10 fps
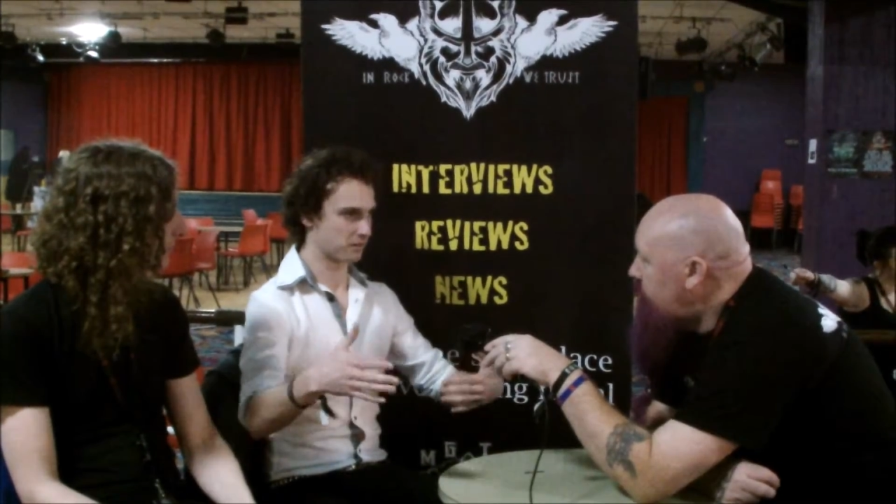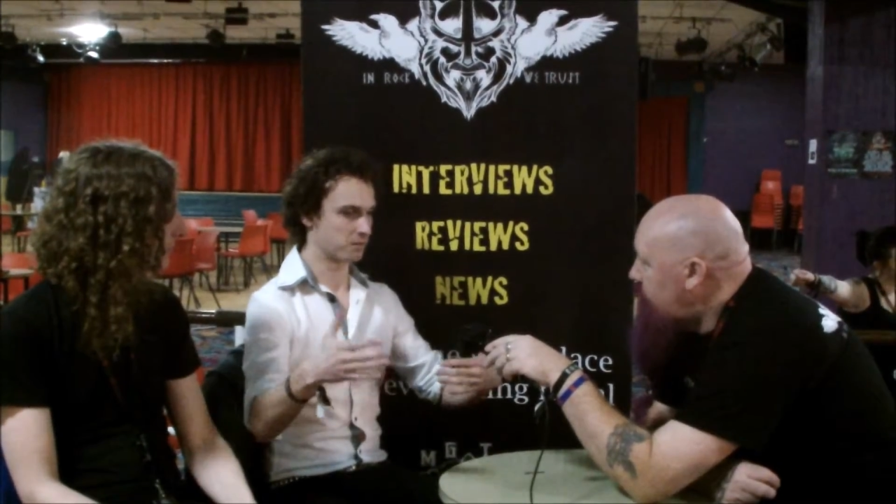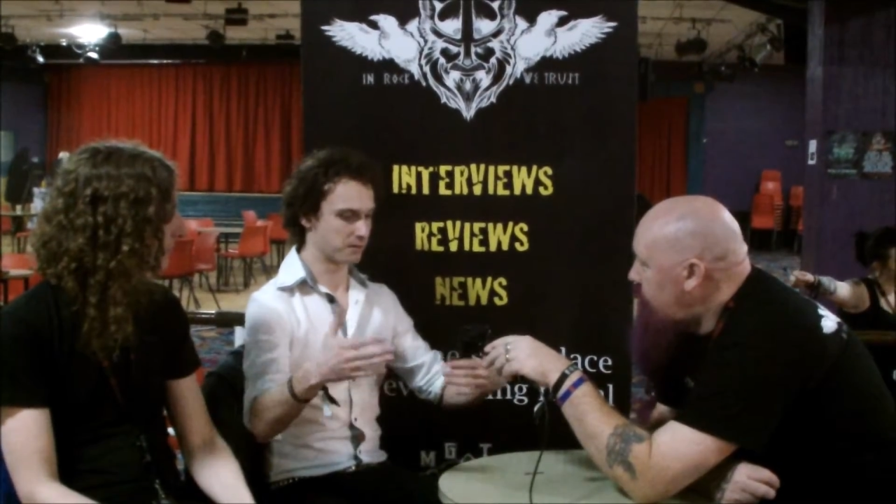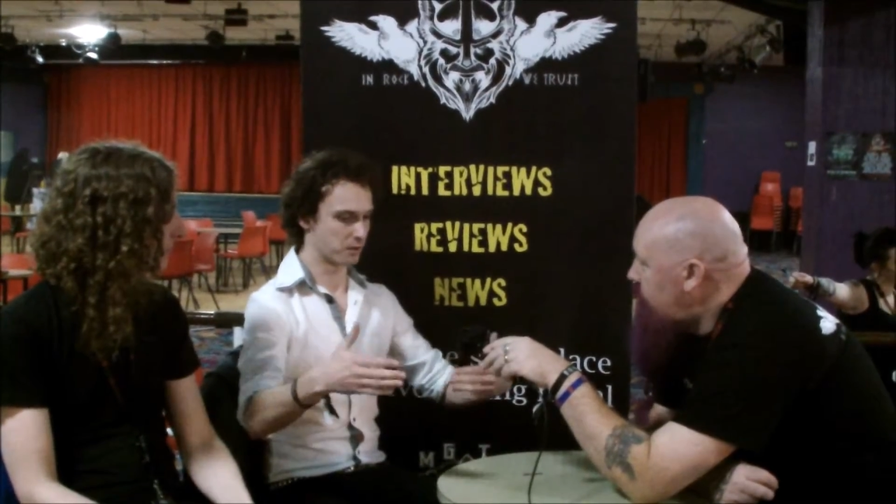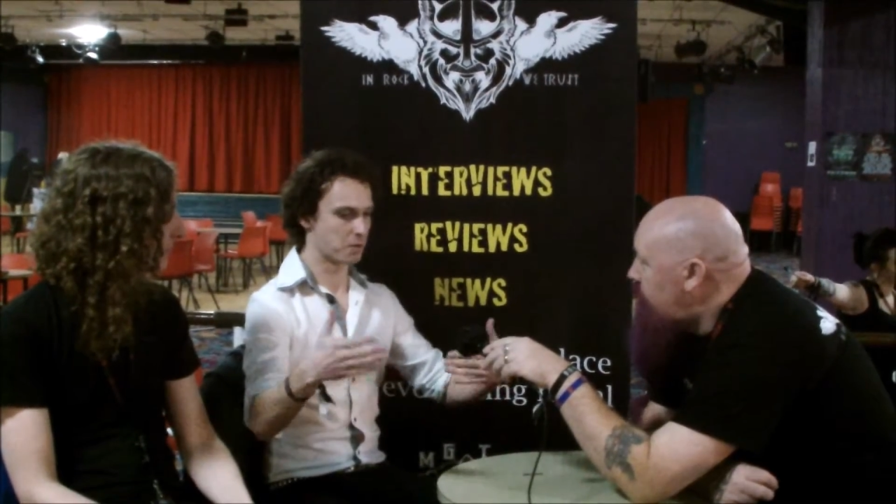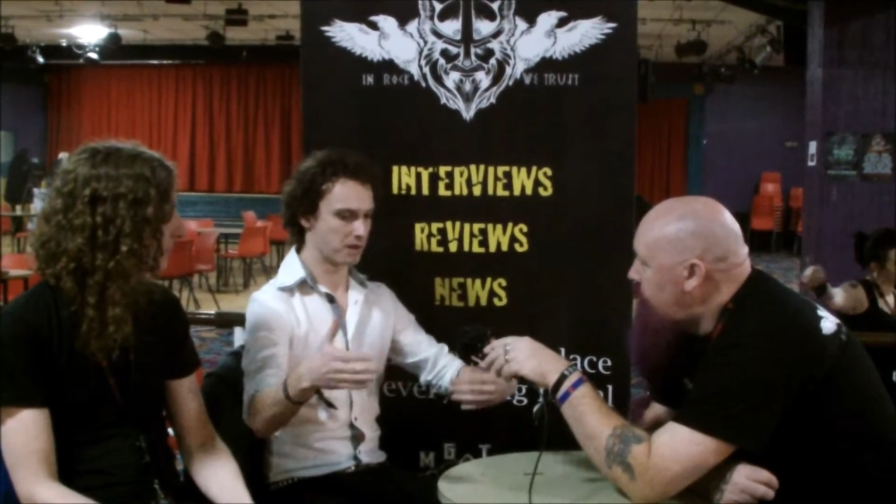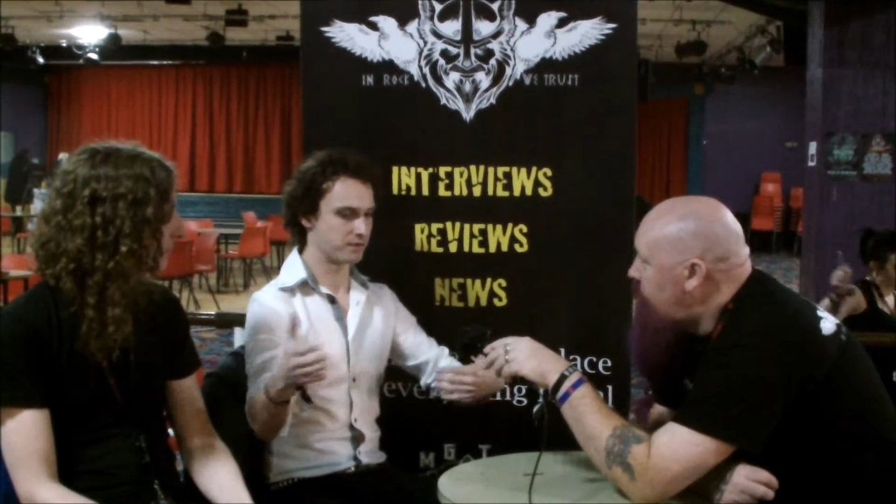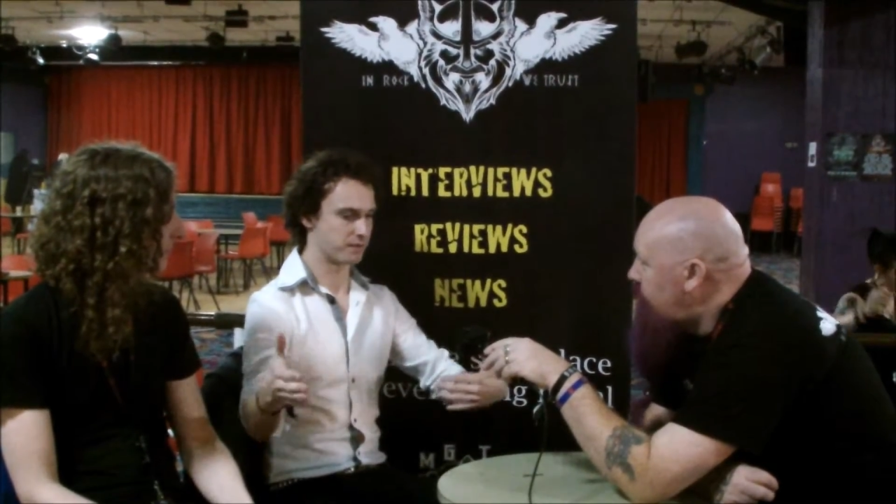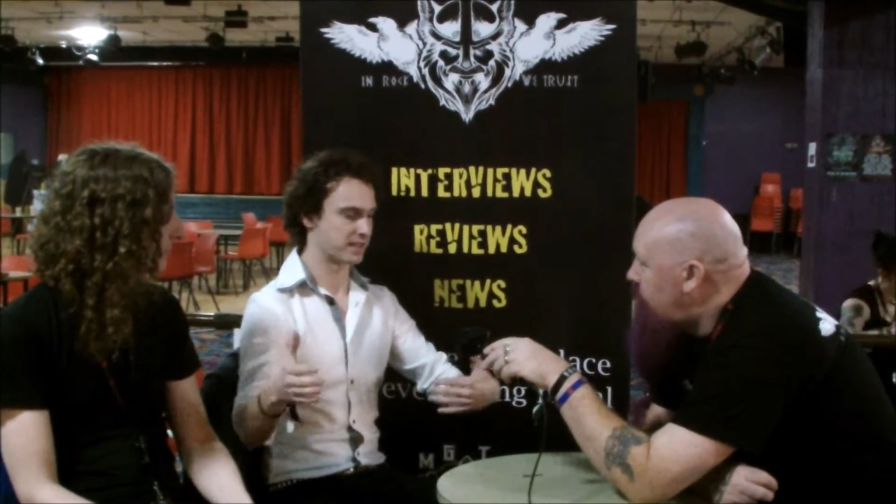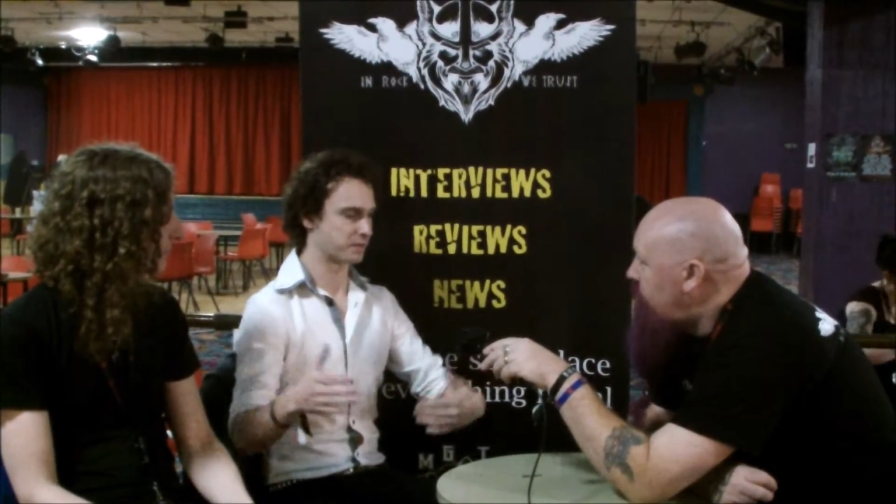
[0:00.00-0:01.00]
We've got quite a few
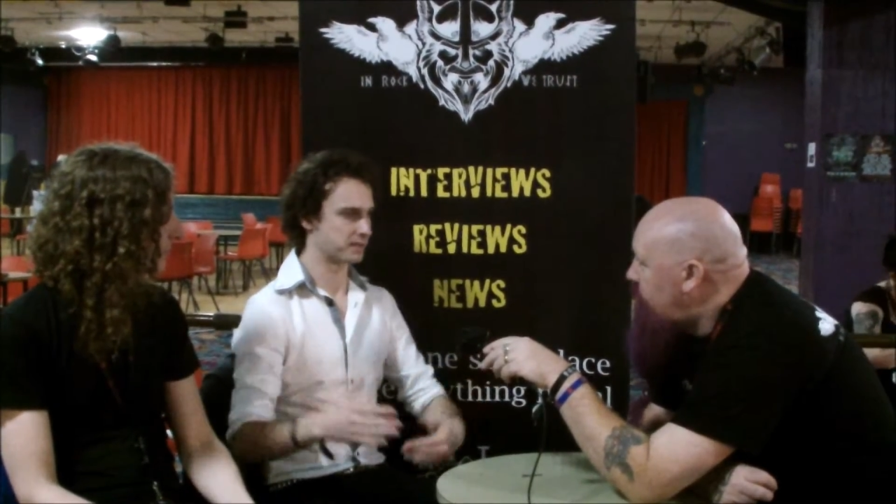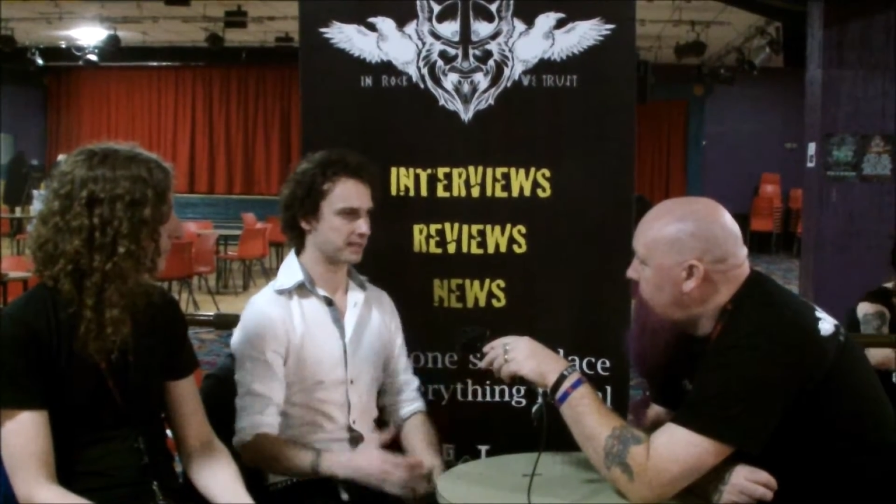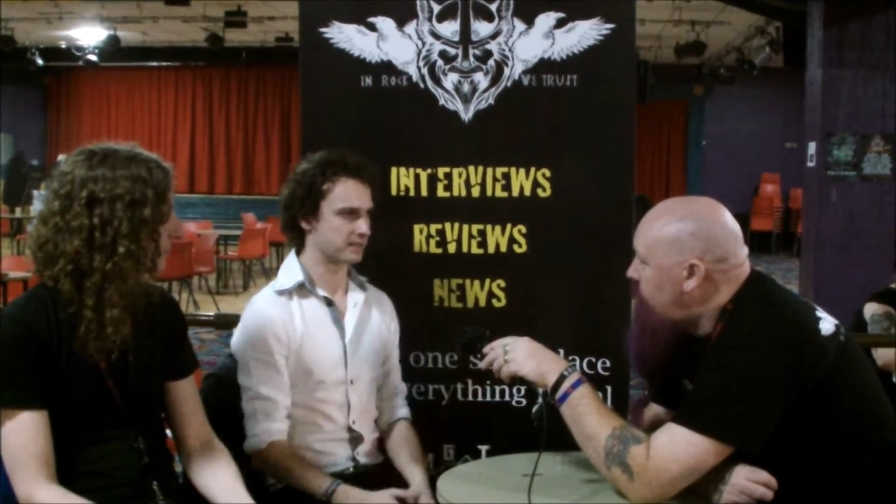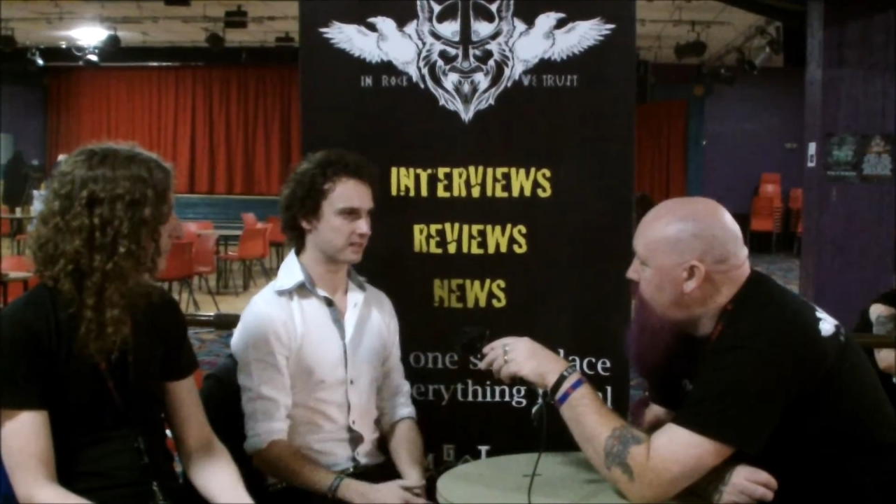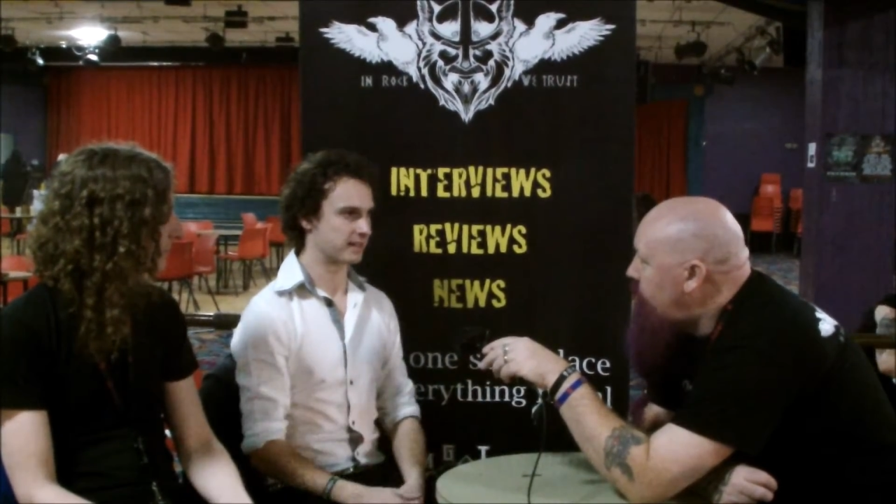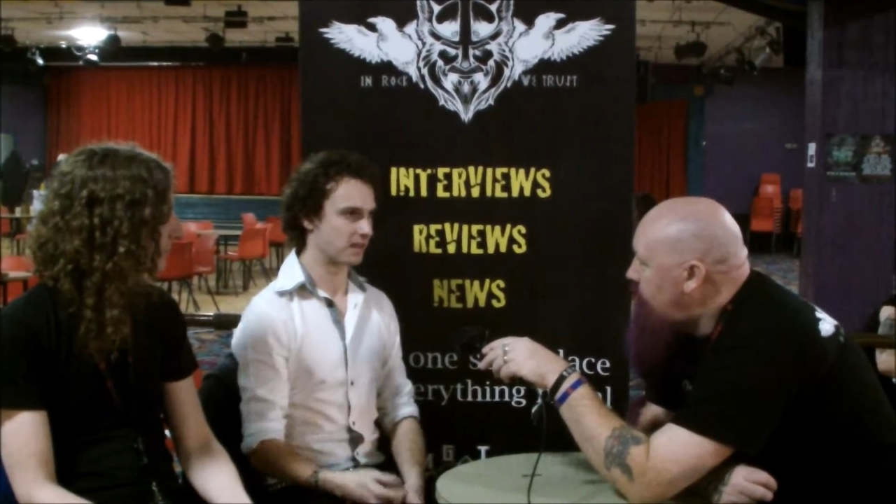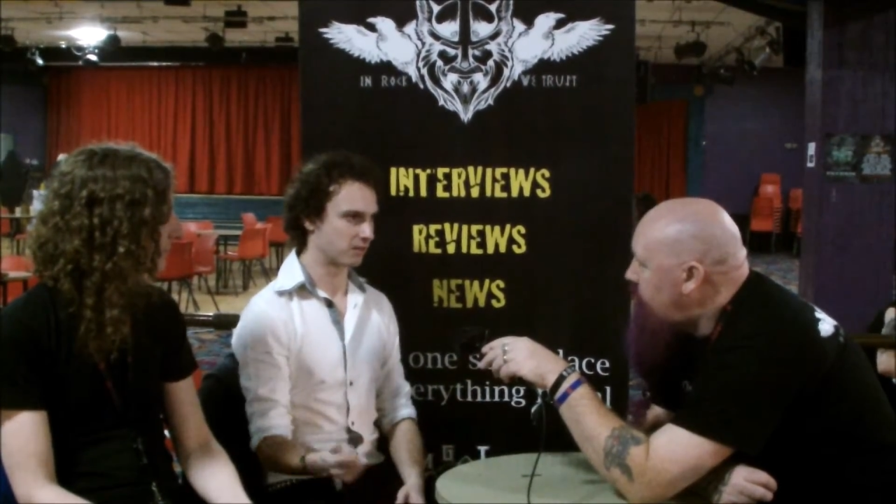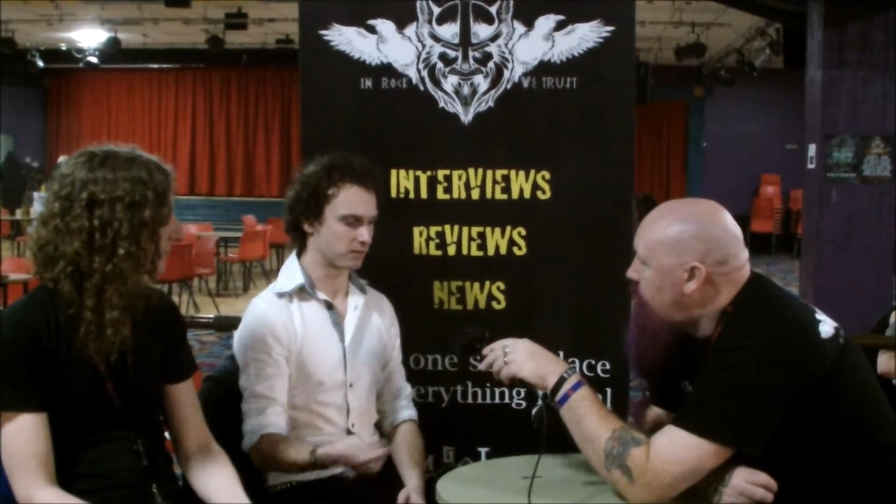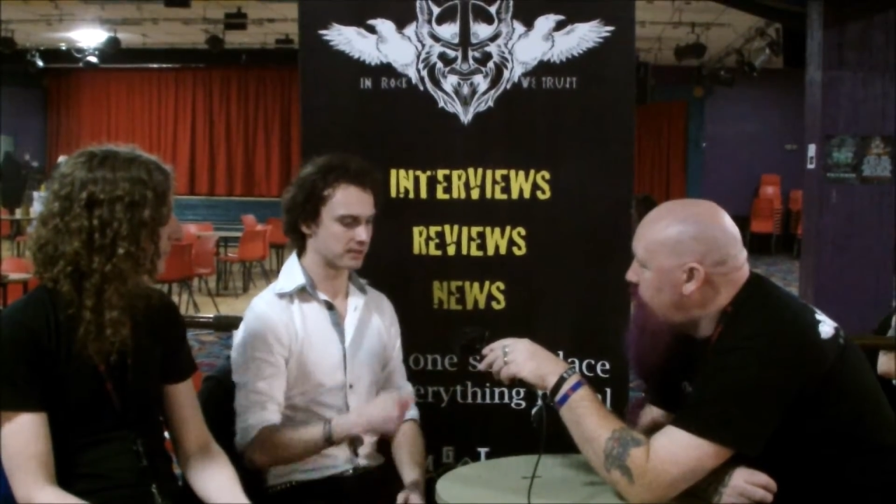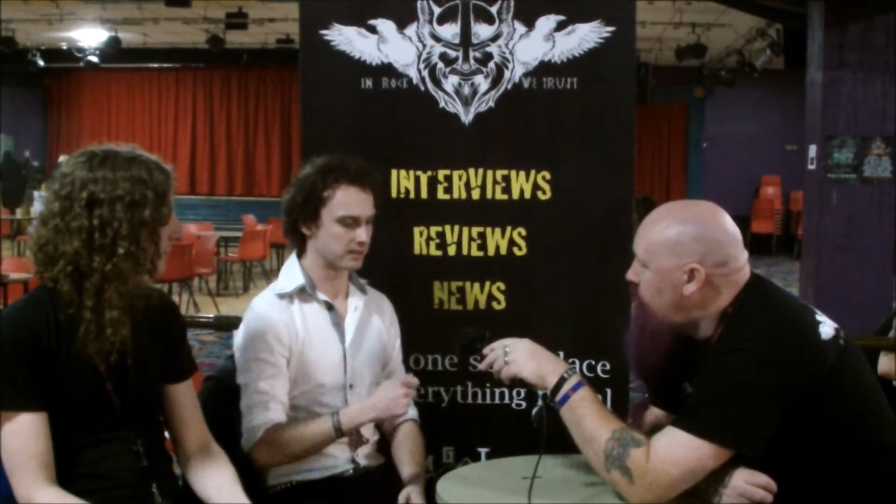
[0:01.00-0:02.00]
festival dates that are now
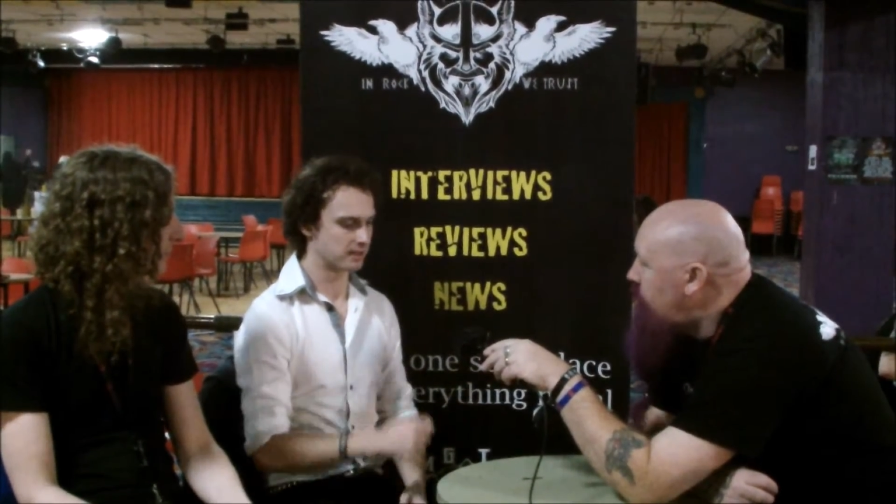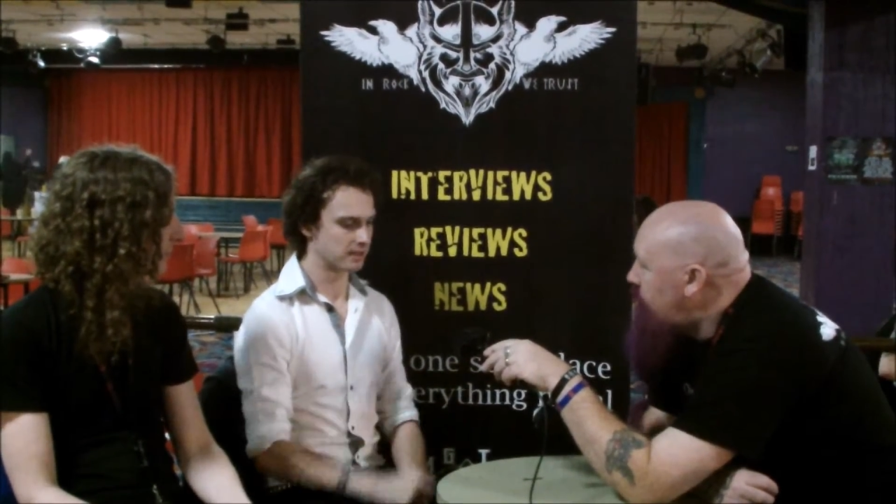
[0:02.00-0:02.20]
locked in.